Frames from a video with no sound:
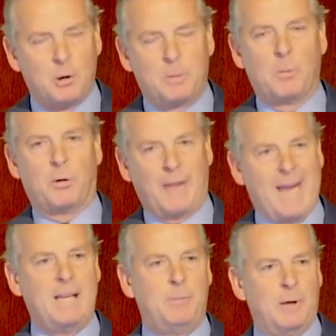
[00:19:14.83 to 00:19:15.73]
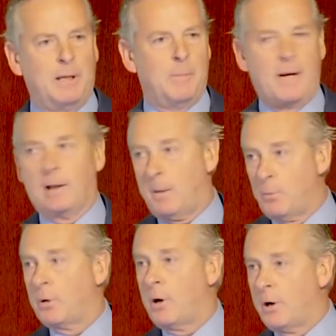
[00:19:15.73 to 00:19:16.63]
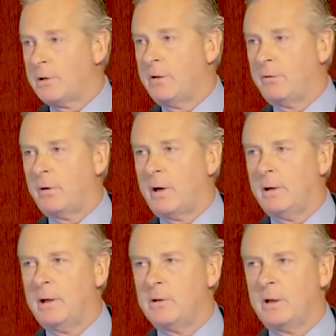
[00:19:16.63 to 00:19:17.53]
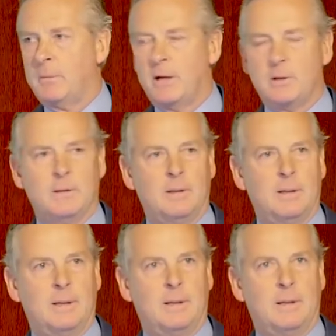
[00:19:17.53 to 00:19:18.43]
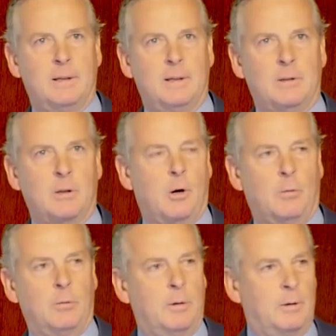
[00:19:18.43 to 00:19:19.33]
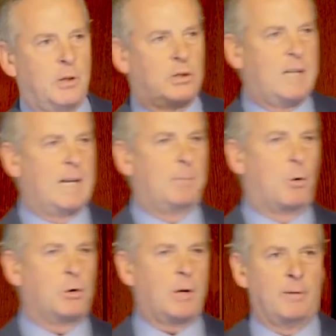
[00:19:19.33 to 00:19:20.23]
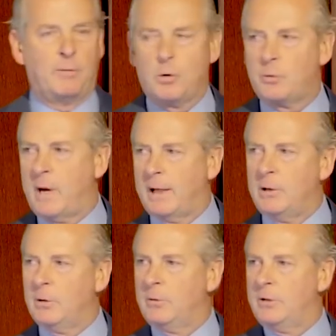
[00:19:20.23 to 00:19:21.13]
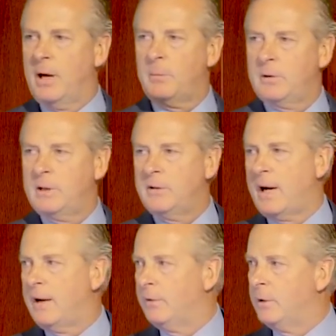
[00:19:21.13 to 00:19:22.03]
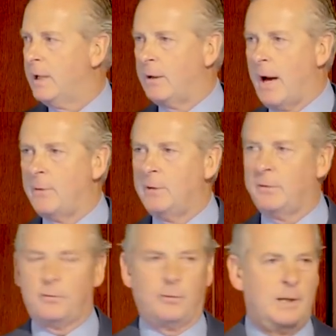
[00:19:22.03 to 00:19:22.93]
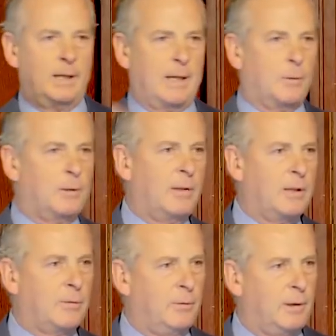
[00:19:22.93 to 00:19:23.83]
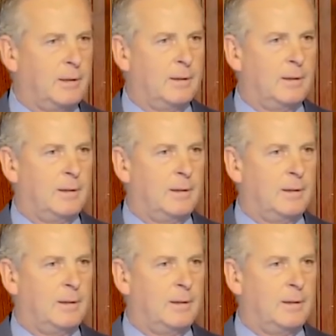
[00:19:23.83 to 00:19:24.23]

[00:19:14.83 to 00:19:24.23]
could be worth $80 billion and make a lot more cars than Ferrari, as you can imagine. So just taking Porsche out of Volkswagen, you're done with the entire, you get Audi for free, you get all these things for free.